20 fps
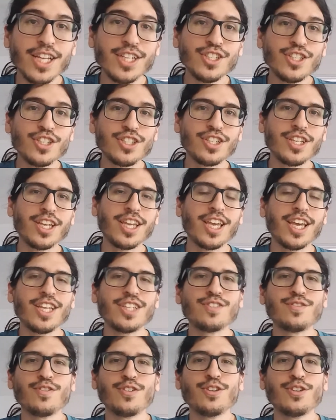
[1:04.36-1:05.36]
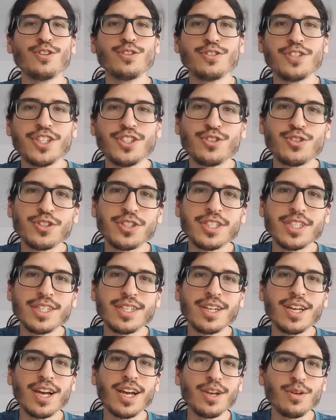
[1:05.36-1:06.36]
And just in case for those
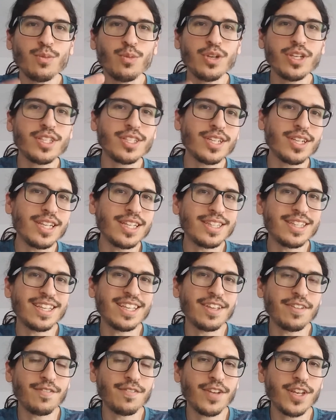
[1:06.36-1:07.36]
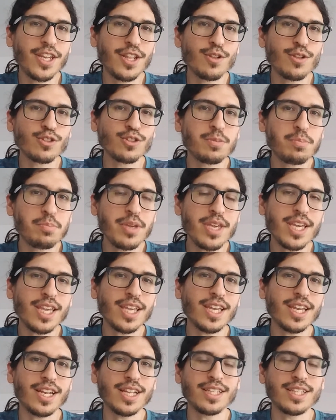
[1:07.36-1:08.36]
interested, I recently did a video
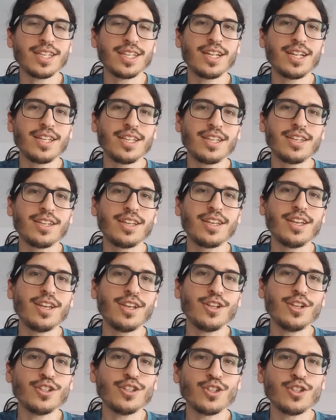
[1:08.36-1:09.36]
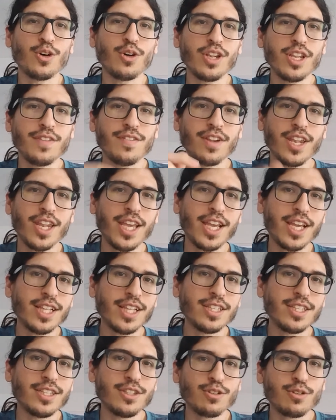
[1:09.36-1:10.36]
speaking in Italian, so I'll leave a link
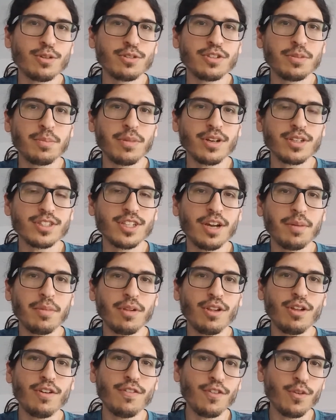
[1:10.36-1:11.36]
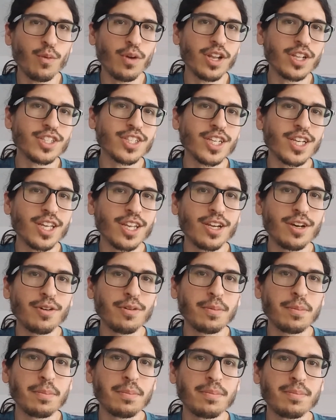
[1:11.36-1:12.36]
in the description box down below if you want to check it
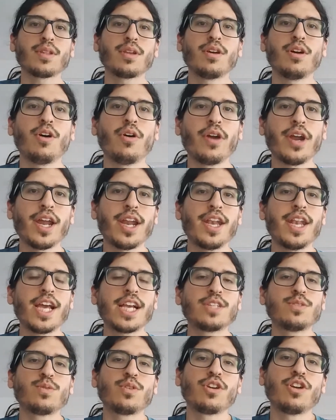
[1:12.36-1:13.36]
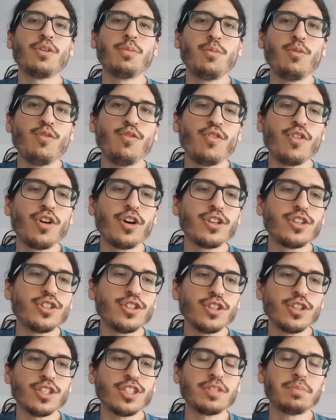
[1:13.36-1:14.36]
out. Alright, and next we're gonna move on
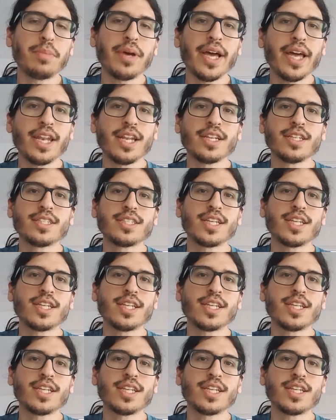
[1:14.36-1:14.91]
to Spanish.